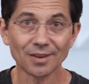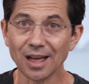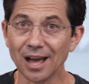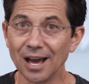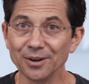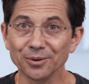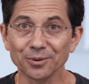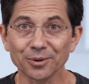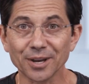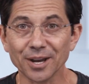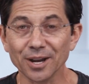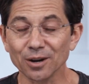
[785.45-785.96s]
I
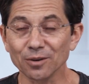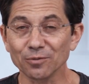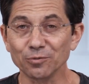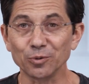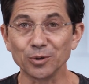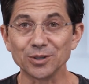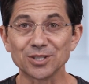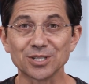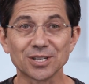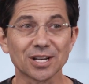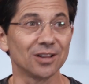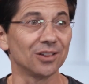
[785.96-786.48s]
don't care if
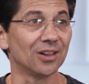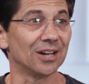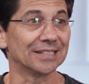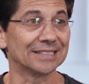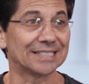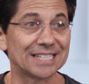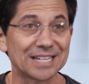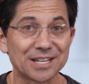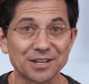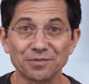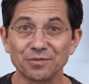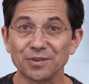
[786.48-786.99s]
we sell on
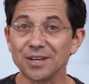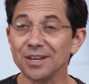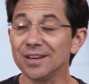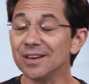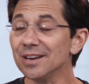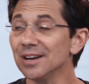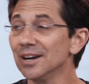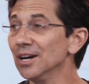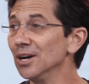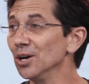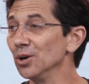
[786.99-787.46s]
TV